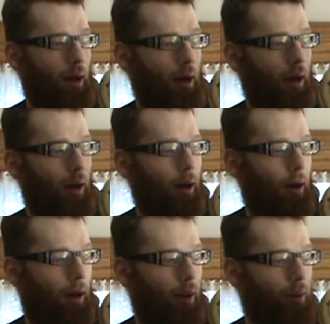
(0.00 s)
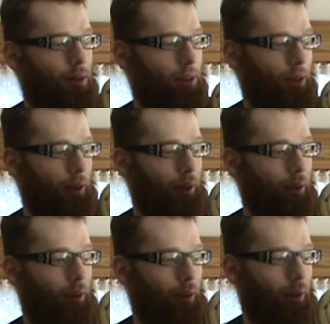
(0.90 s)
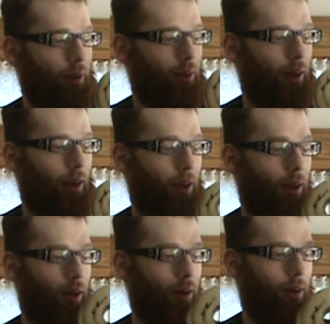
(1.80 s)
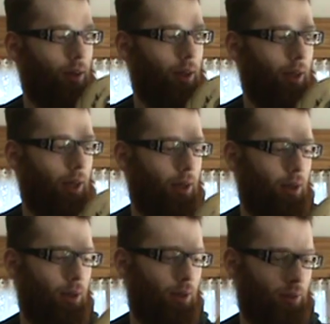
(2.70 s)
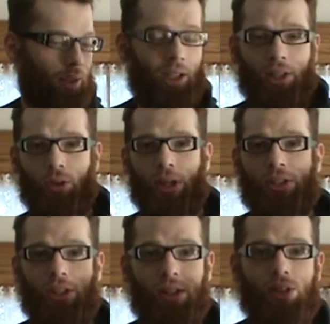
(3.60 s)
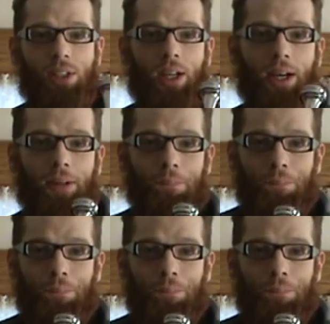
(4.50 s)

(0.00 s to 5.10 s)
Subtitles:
Let's see. And then I gotta clean the rest of the inside